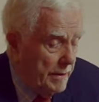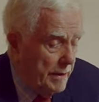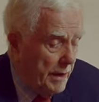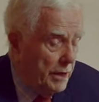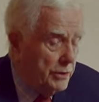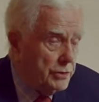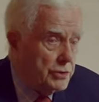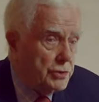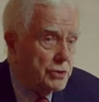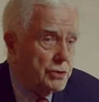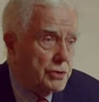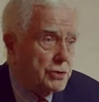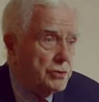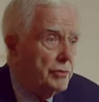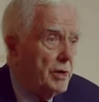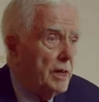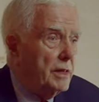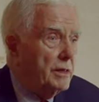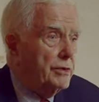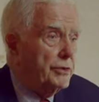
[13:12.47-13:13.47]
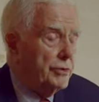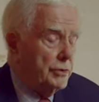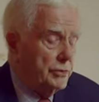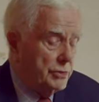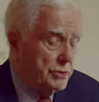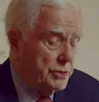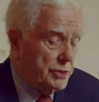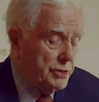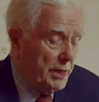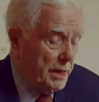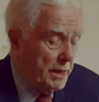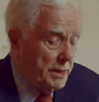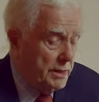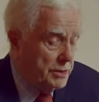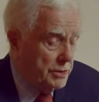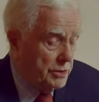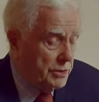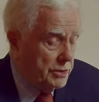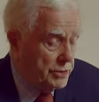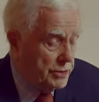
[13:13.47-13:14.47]
and strengthens
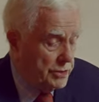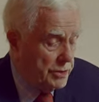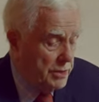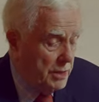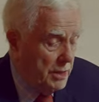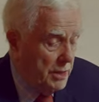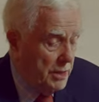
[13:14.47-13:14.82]
Titus